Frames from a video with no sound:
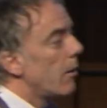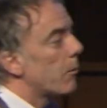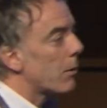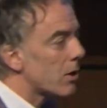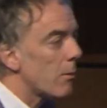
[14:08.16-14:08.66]
But
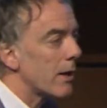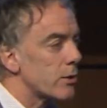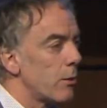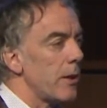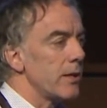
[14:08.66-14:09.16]
I want to go back
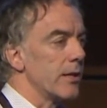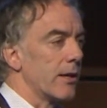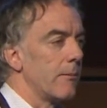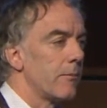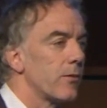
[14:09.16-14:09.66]
to a
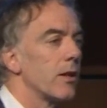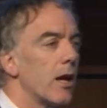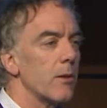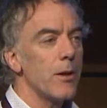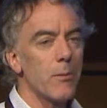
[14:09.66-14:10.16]
basic. A
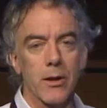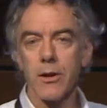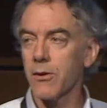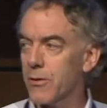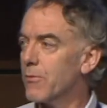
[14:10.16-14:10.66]
lot of people
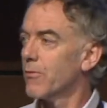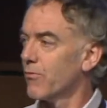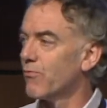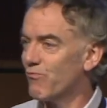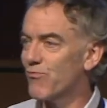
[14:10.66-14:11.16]
here,
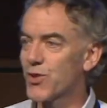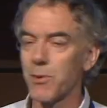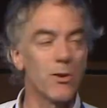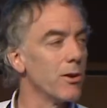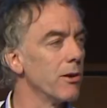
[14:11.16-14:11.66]

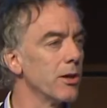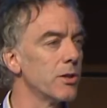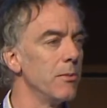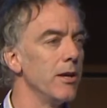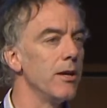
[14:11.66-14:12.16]
similar era
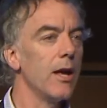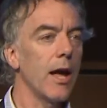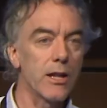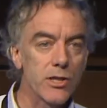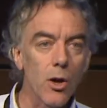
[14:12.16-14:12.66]
to me,
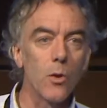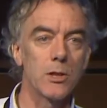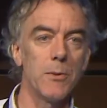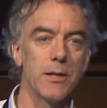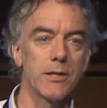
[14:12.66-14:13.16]
and it's always
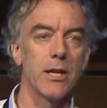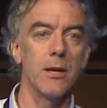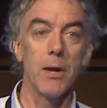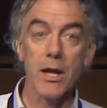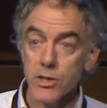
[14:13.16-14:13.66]
been the
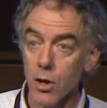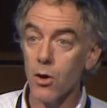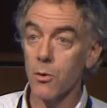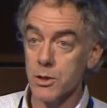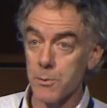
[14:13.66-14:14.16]
same. It's
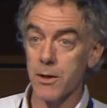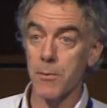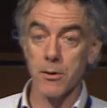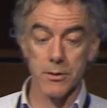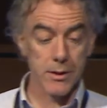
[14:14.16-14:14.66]
always been
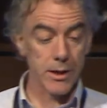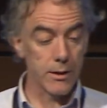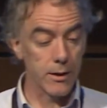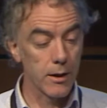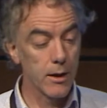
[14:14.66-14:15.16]
about the data.